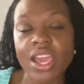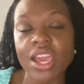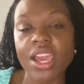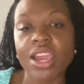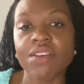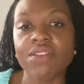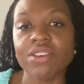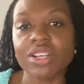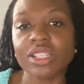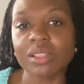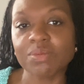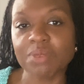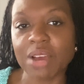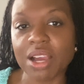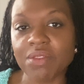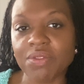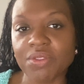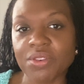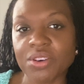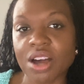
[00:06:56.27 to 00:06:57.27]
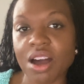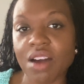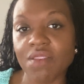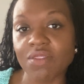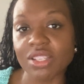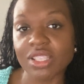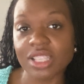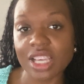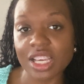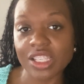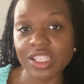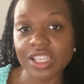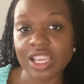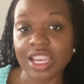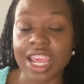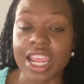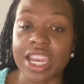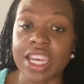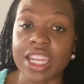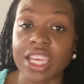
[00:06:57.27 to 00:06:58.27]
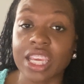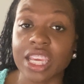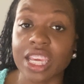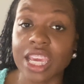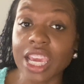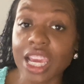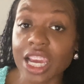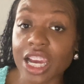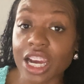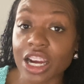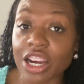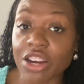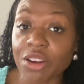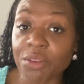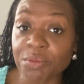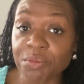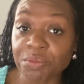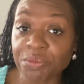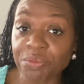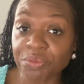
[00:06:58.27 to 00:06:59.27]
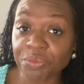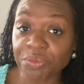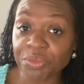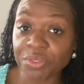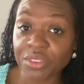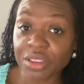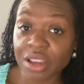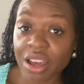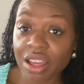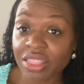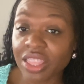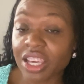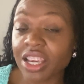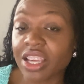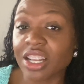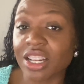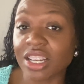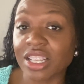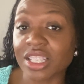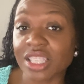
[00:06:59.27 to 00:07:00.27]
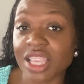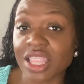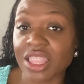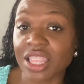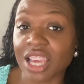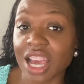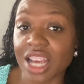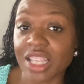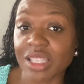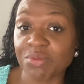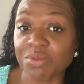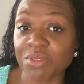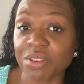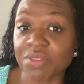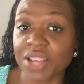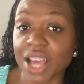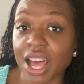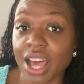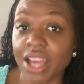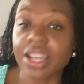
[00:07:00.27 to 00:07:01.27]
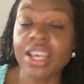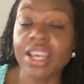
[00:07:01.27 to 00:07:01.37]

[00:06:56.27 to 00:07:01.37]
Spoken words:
a respectful conversation and hear the goodness and the gospel of God.